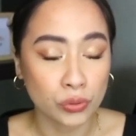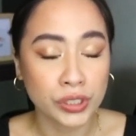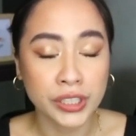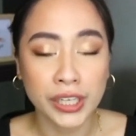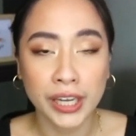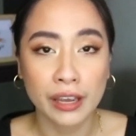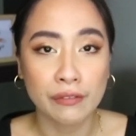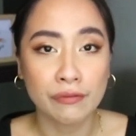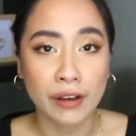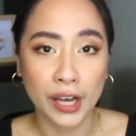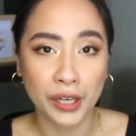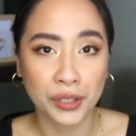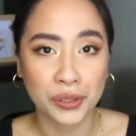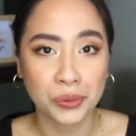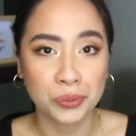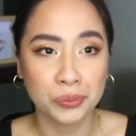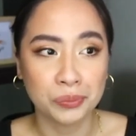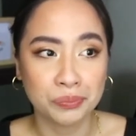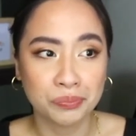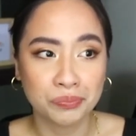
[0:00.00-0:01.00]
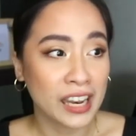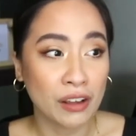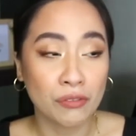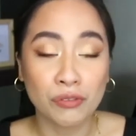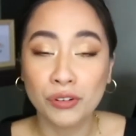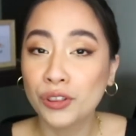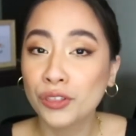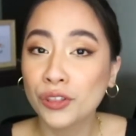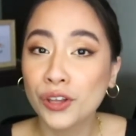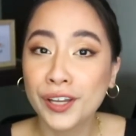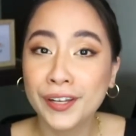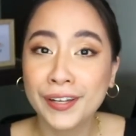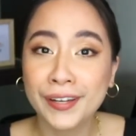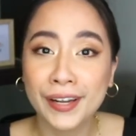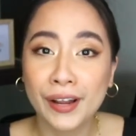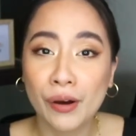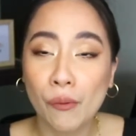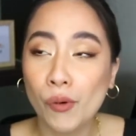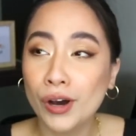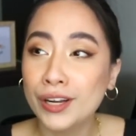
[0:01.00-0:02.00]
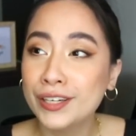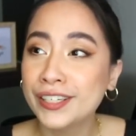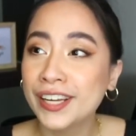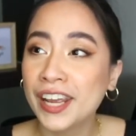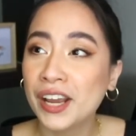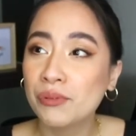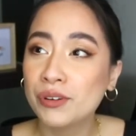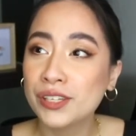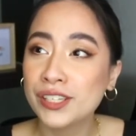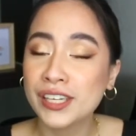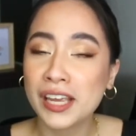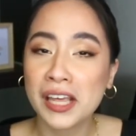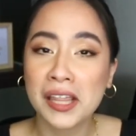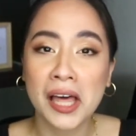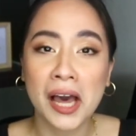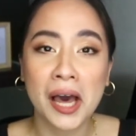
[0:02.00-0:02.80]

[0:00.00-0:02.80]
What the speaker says: using a vacuum. Never thought one day I would say